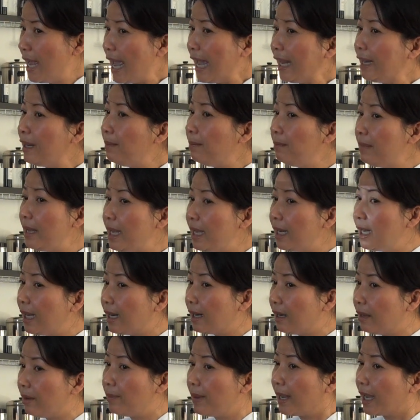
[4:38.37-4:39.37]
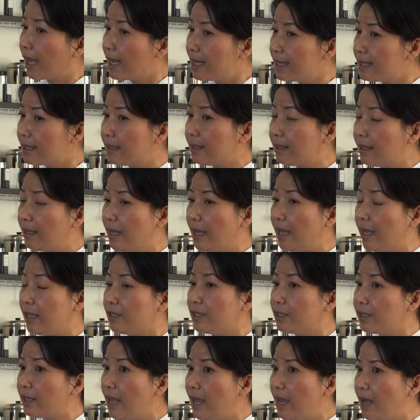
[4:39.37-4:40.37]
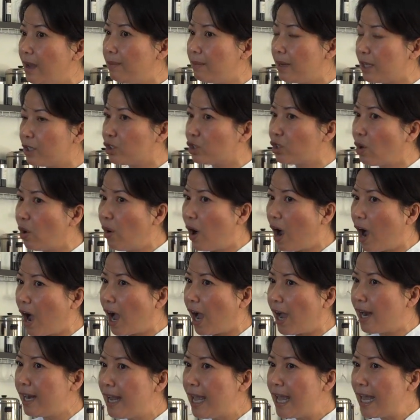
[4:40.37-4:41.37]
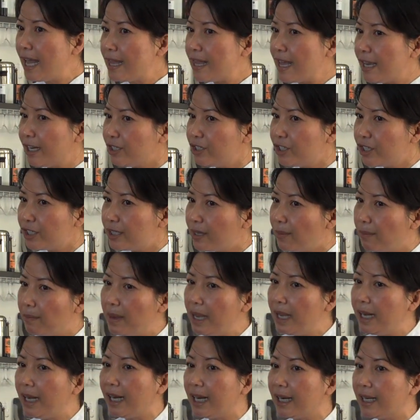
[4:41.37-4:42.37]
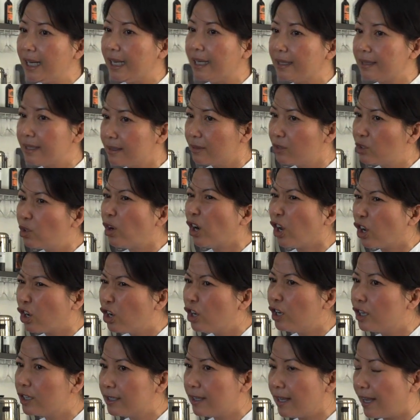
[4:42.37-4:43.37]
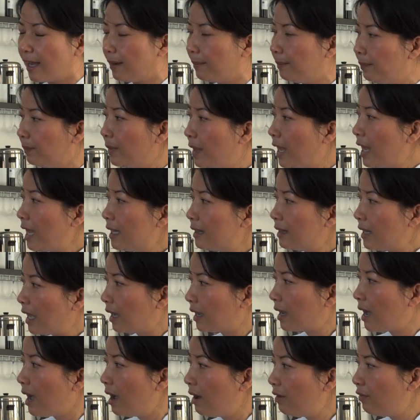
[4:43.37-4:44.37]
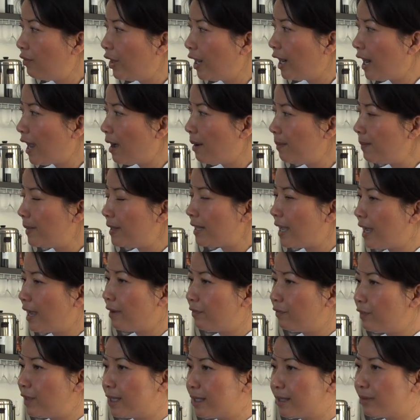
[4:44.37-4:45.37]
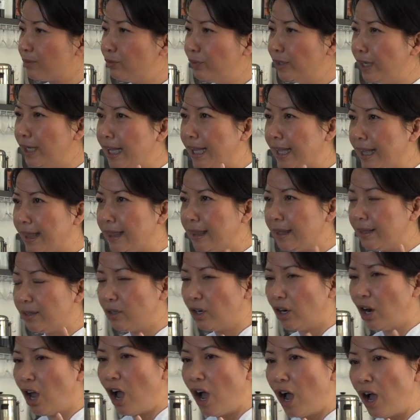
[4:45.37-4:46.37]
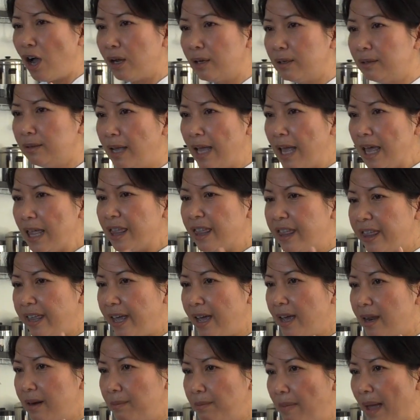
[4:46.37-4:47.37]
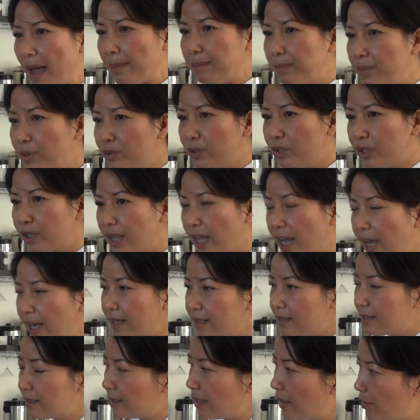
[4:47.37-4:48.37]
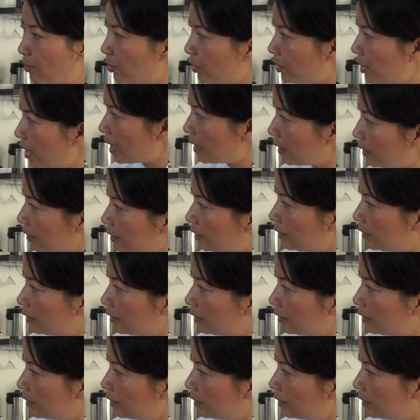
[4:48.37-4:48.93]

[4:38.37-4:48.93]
and immediately, because the steam is so hot that it just immediately sort of cooks it. They cover it up, and they have this really long, thin bamboo sticks. They will then